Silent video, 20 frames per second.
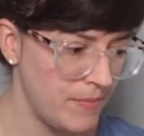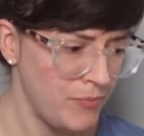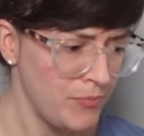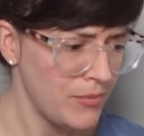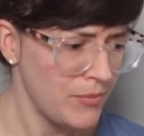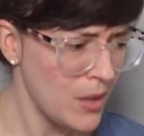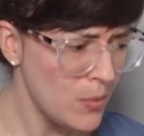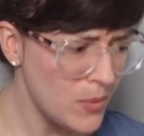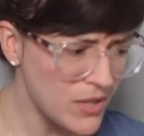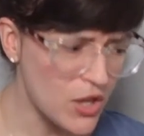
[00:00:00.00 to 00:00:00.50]

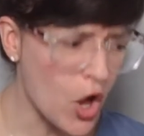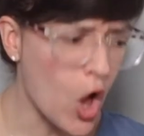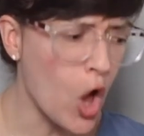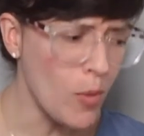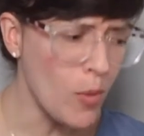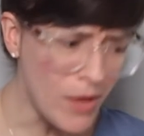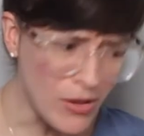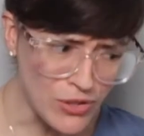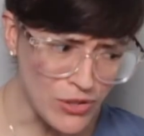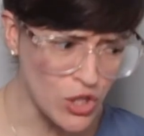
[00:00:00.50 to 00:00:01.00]
It was
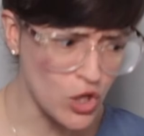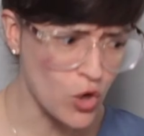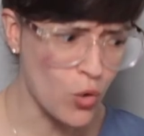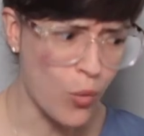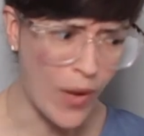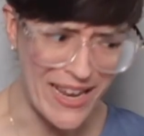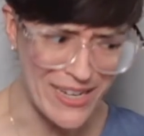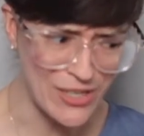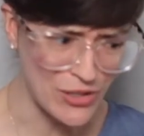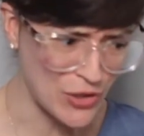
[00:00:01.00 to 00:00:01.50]
almost
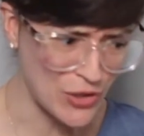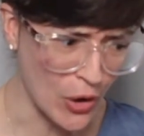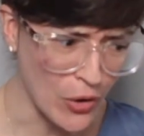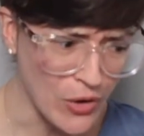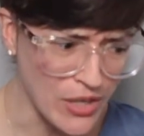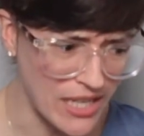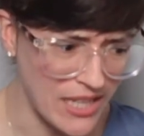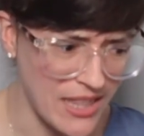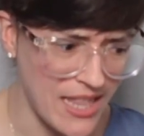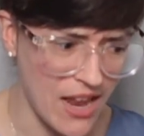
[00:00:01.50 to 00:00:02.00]
quite
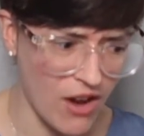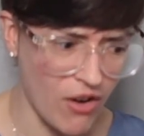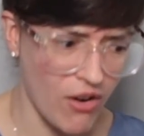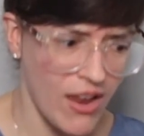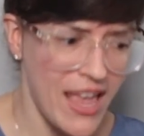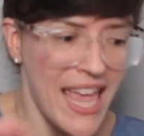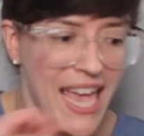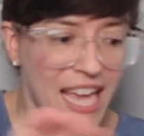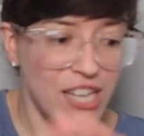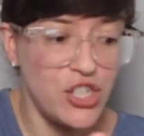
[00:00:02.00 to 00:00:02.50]
dark in there,
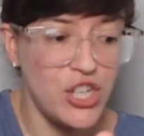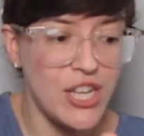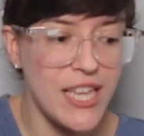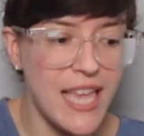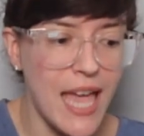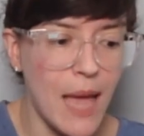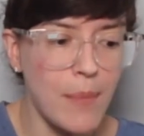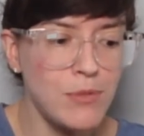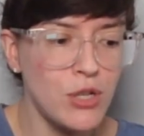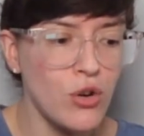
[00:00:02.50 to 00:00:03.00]
and she
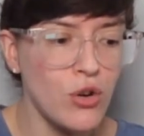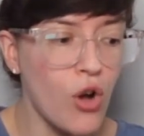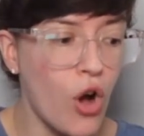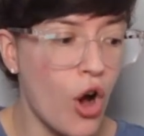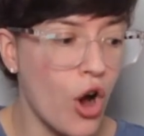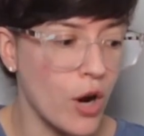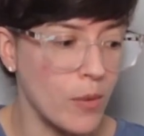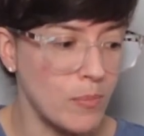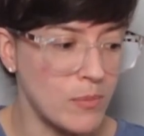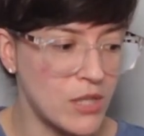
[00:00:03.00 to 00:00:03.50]
kept her
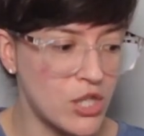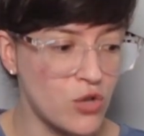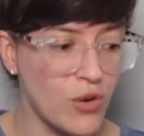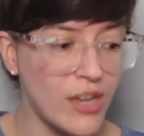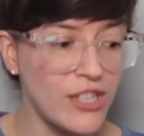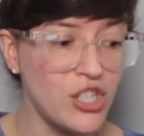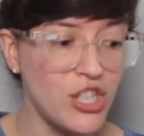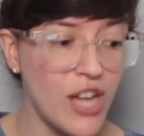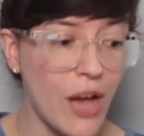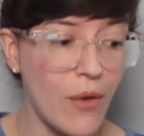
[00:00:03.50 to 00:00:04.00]
arms
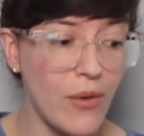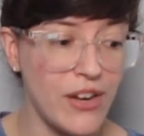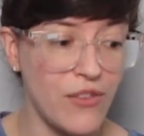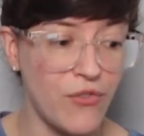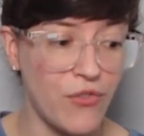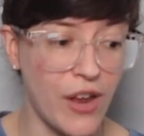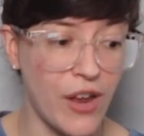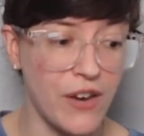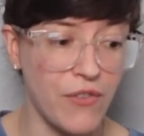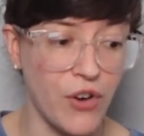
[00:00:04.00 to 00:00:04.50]
stretched out in
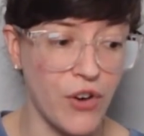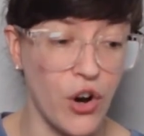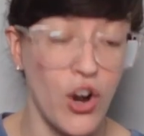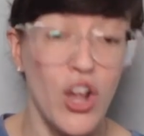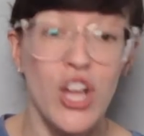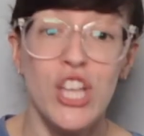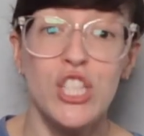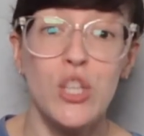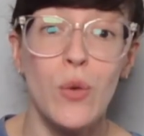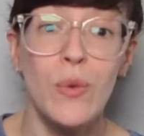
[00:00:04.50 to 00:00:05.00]
front of her
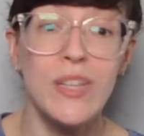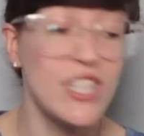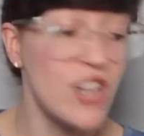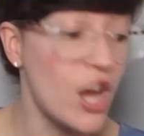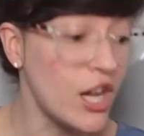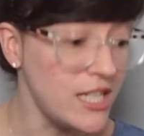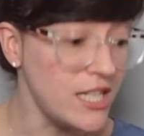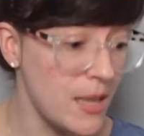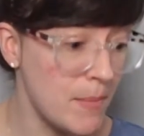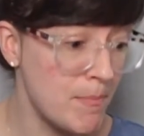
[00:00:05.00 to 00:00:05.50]
so as
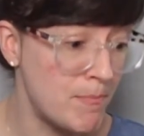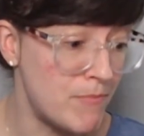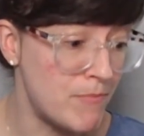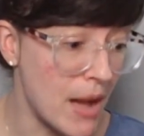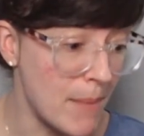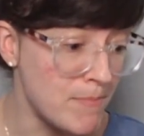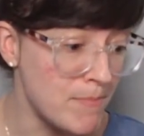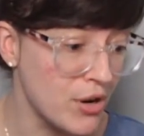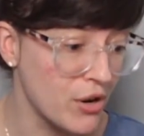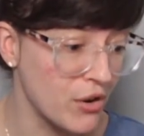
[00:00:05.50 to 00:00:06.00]
not to
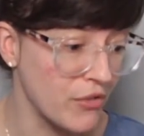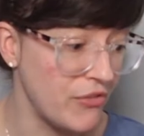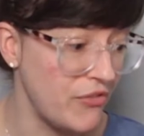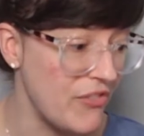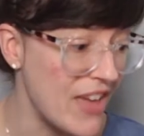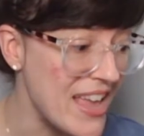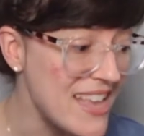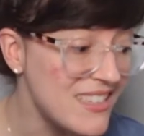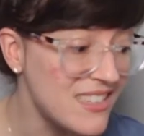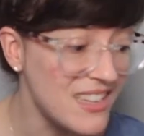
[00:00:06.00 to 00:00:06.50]
bump her
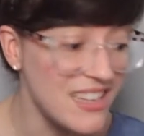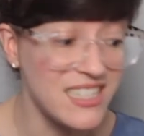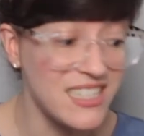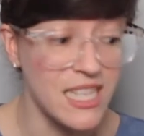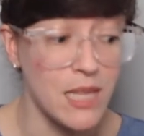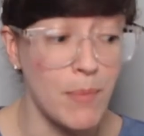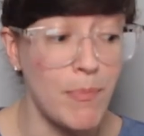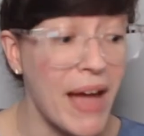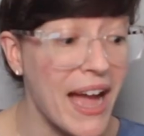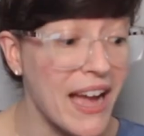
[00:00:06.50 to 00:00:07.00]
face
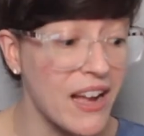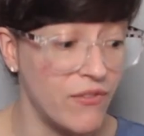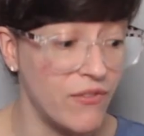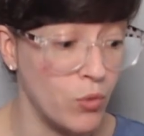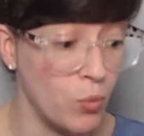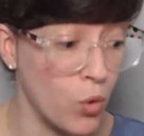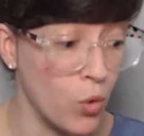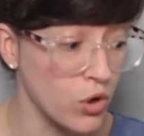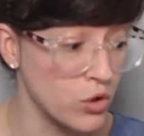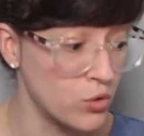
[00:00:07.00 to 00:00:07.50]
into the back of
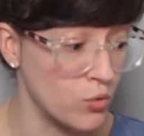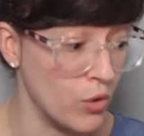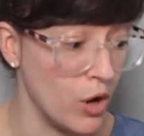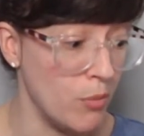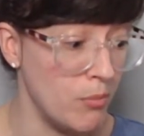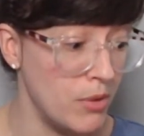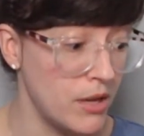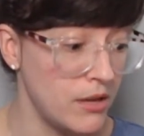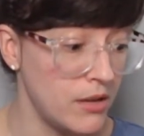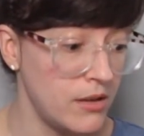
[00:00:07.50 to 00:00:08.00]
the
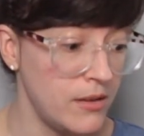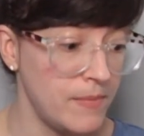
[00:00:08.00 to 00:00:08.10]
wardrobe.